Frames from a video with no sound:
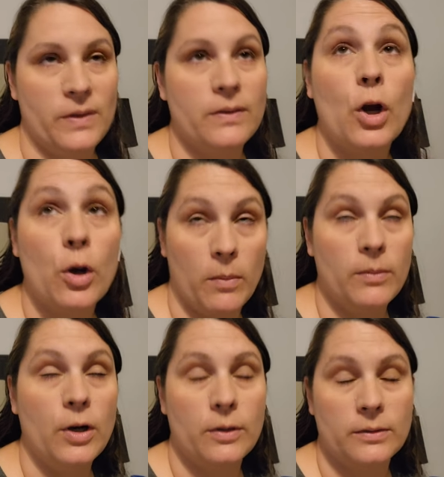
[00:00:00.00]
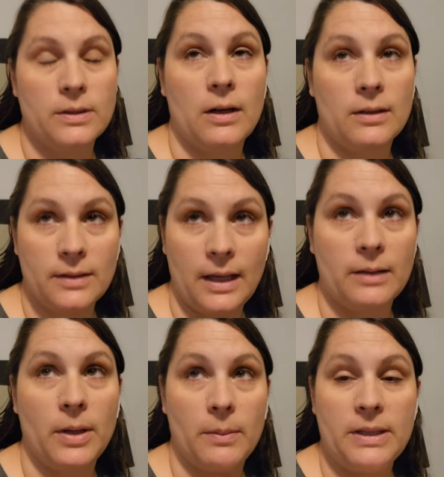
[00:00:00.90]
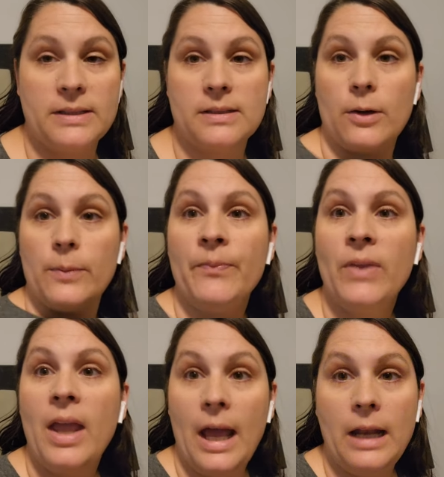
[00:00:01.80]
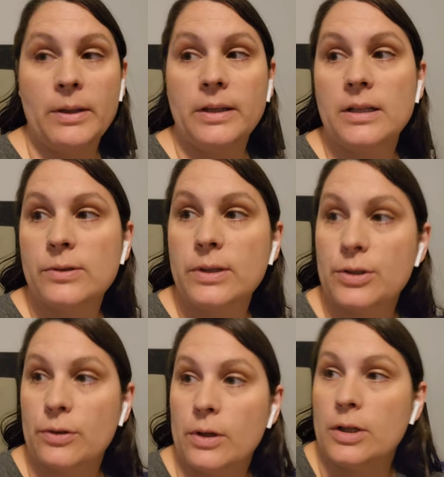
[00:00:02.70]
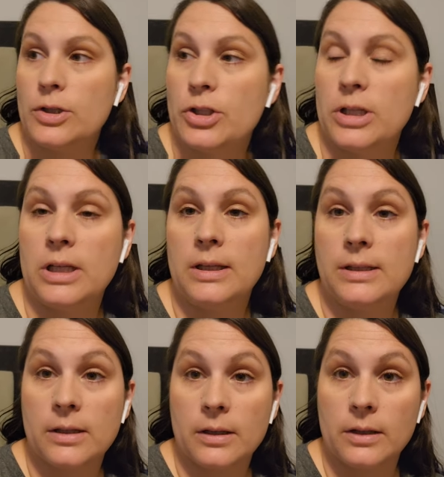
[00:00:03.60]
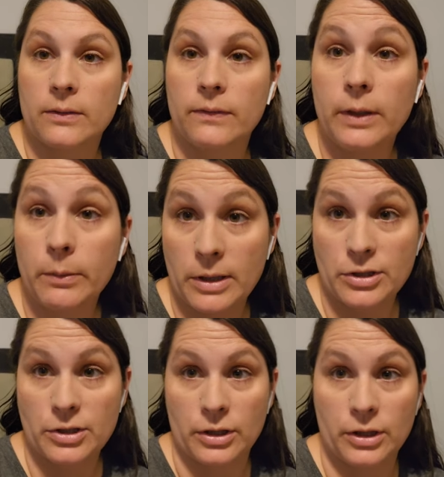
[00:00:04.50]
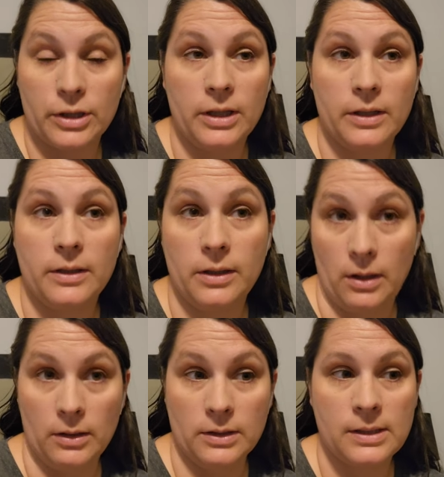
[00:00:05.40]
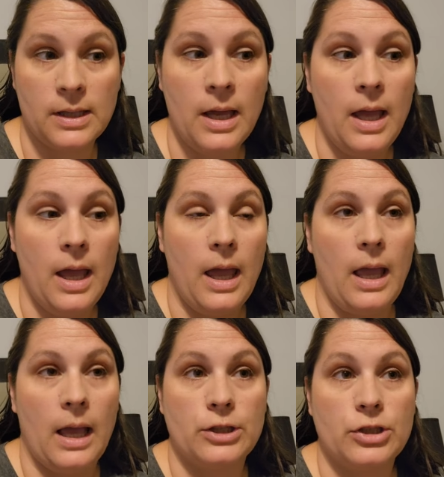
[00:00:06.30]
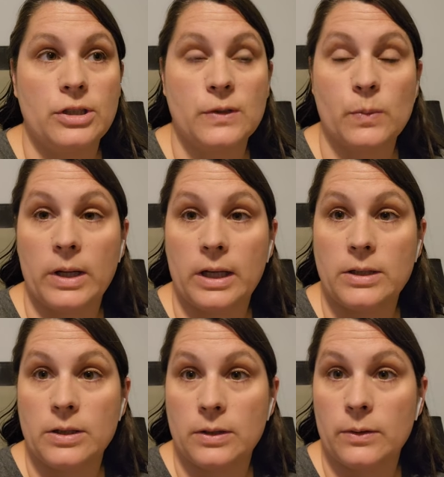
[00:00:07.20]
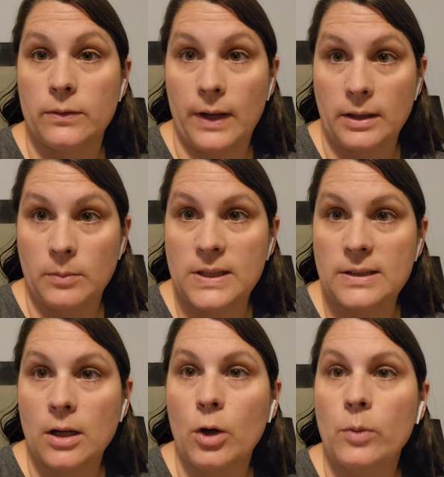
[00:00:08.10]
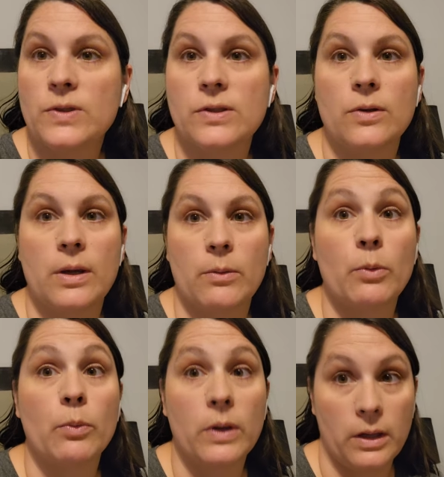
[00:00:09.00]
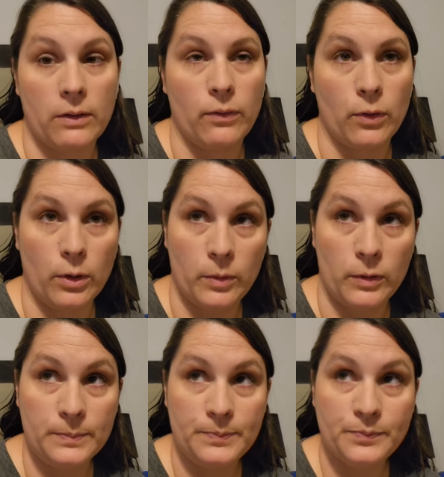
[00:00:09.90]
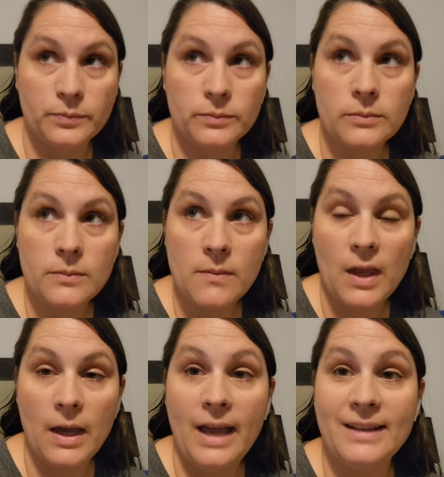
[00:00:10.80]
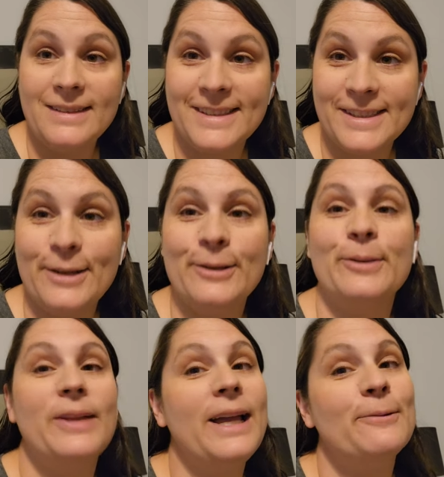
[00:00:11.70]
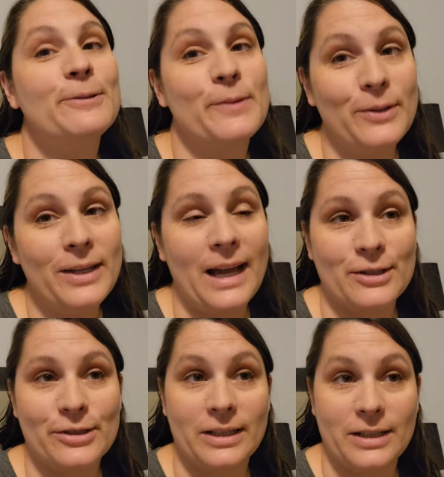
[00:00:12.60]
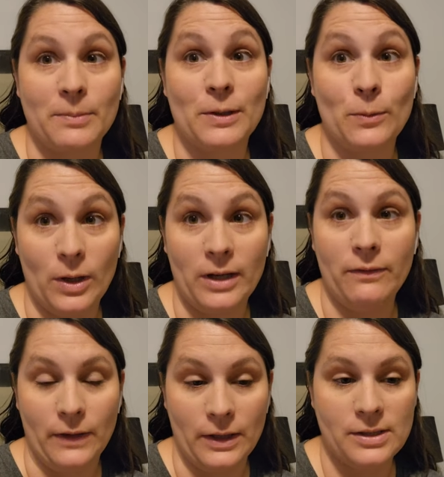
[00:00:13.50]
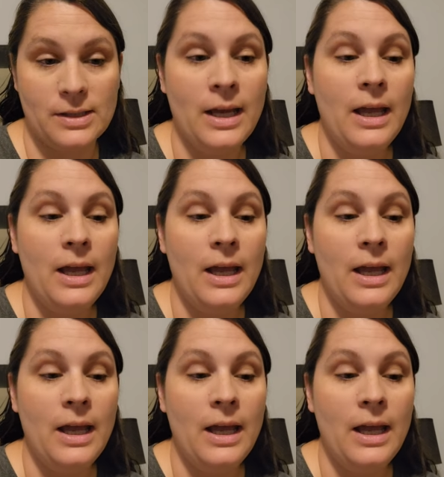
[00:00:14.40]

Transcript: her her dog had puppies. So anyway, long story short, she these are fully registered dogs, and she just wanted to find them decent homes, so they were really affordable. And so the plan was we only actually adopted one at first,